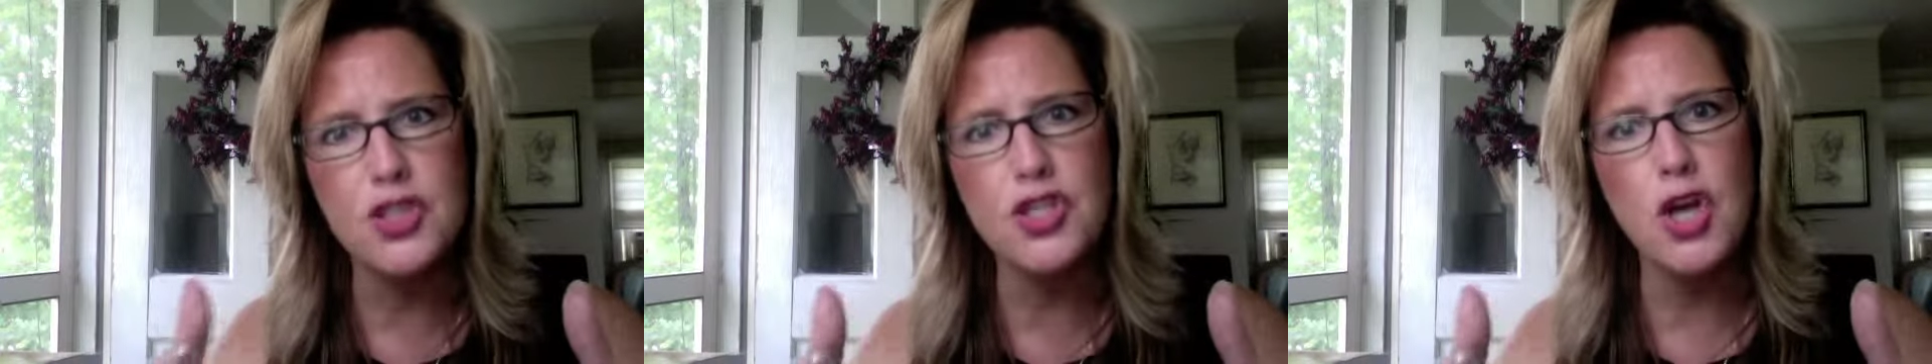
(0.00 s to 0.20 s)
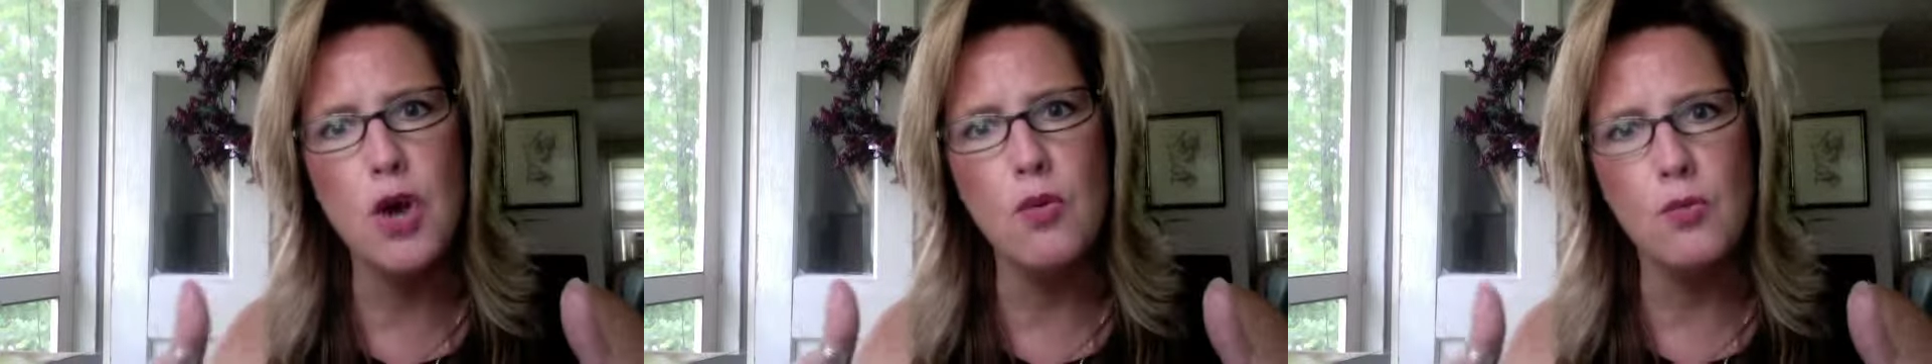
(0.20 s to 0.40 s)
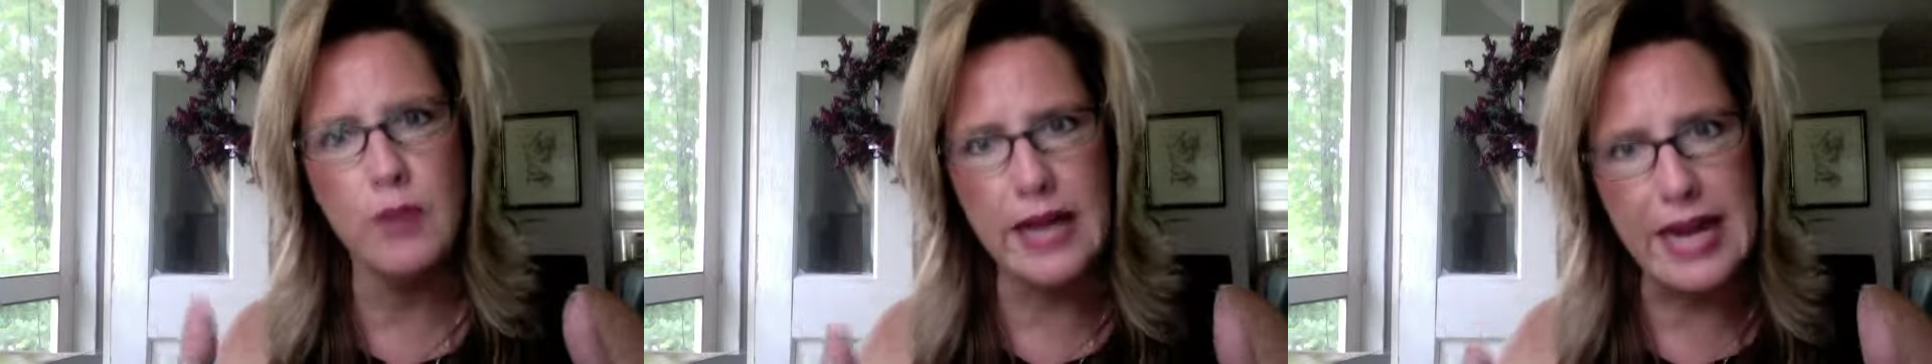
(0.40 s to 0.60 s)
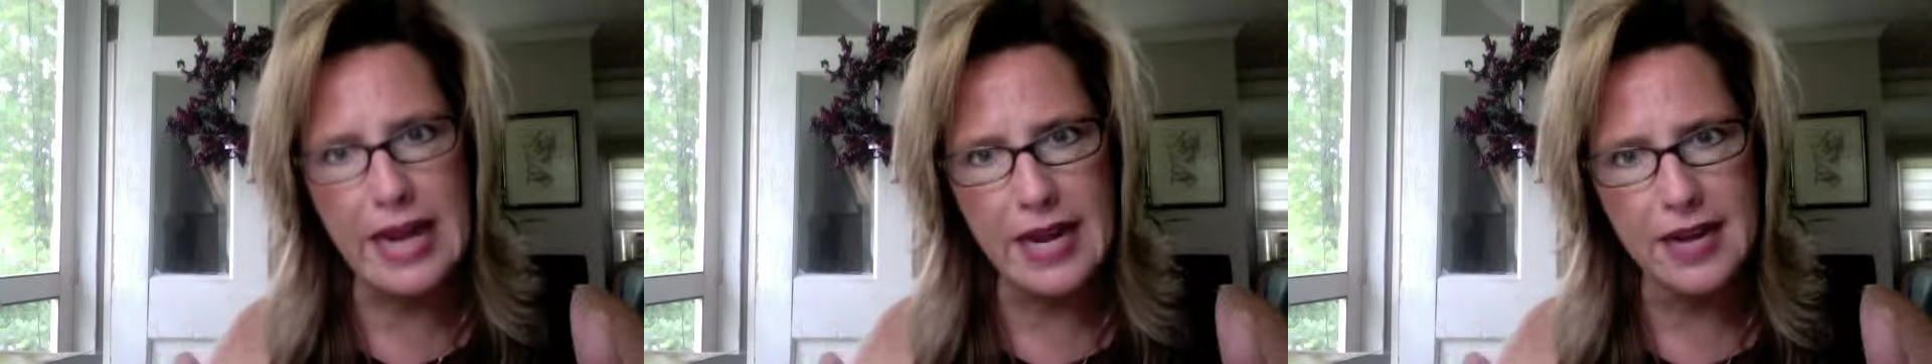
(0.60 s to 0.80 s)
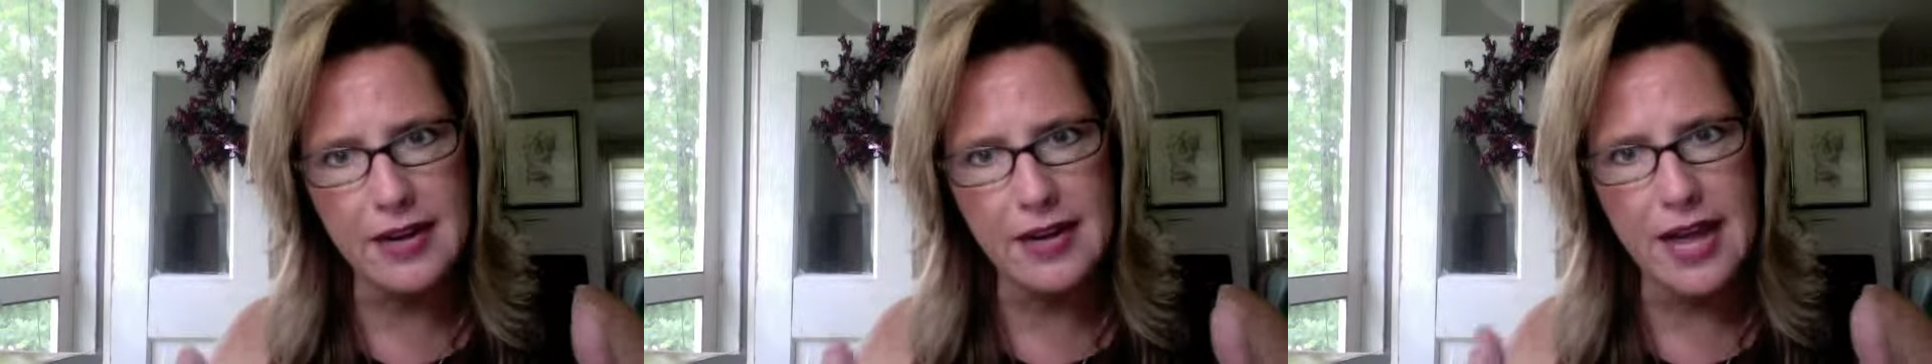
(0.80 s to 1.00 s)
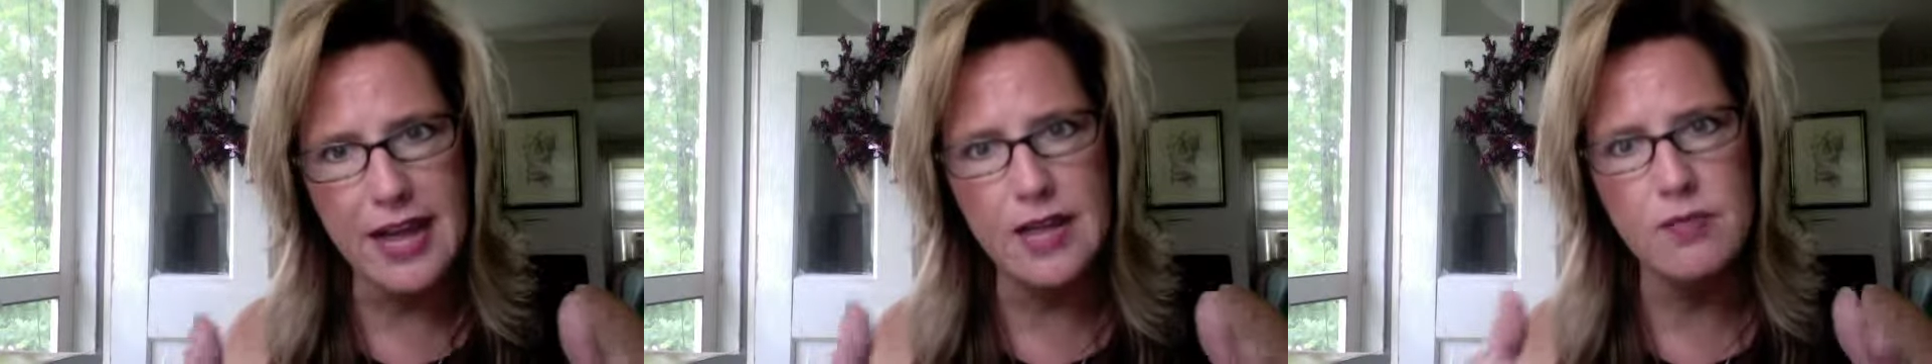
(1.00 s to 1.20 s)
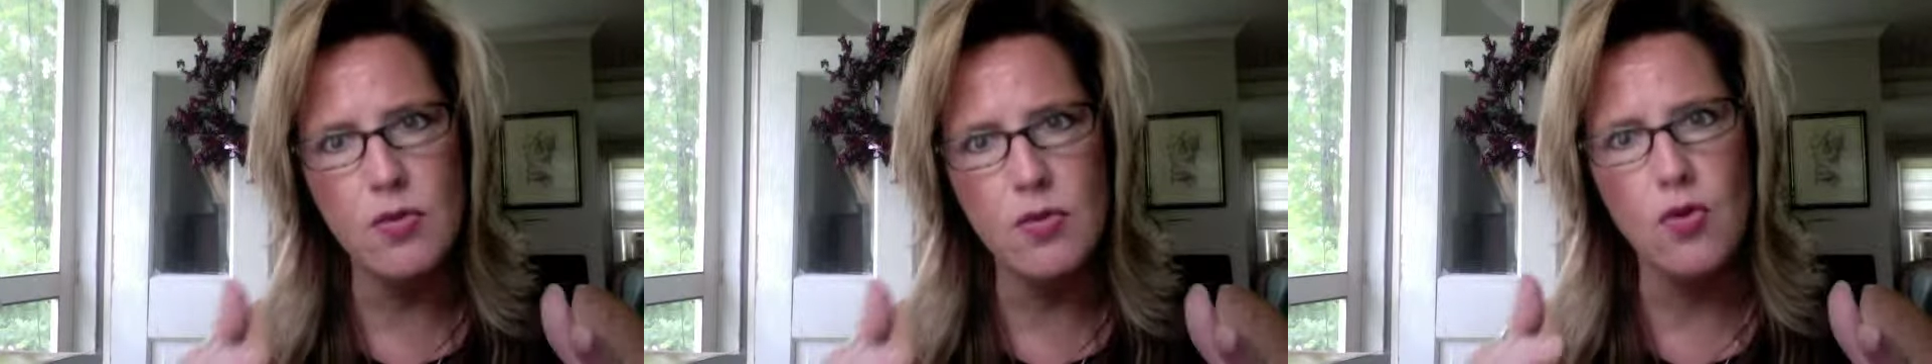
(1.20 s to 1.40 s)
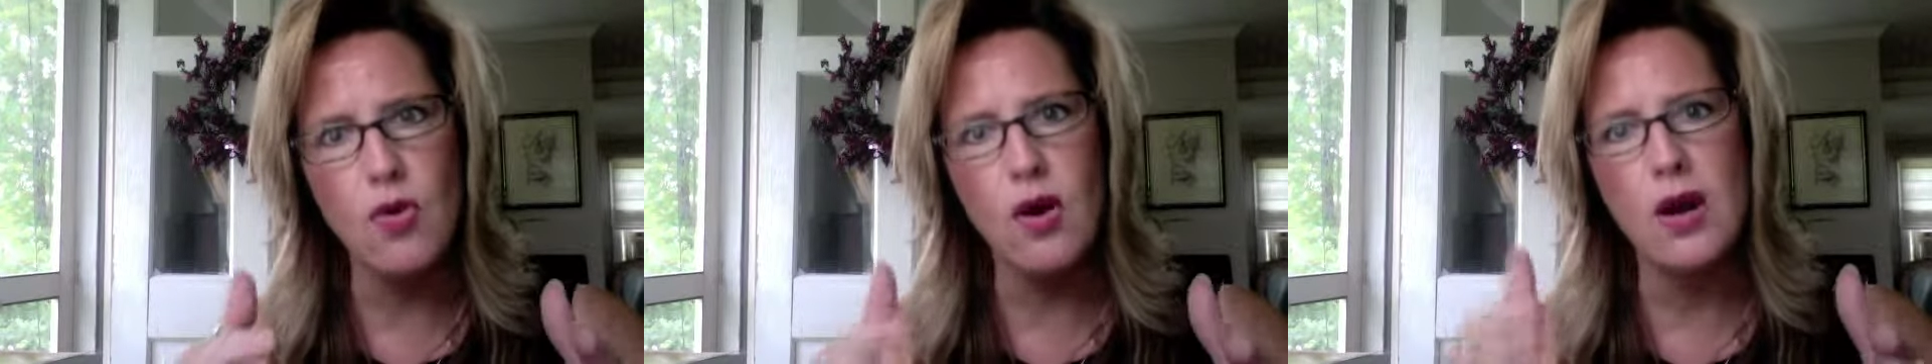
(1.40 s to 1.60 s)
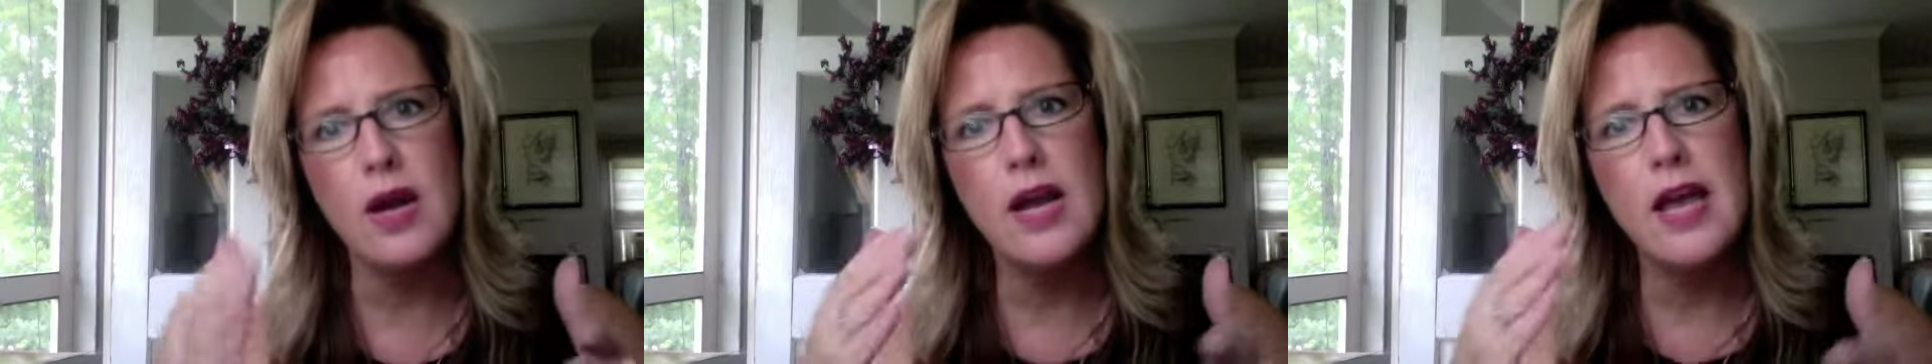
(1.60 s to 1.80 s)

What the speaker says: don't read anymore,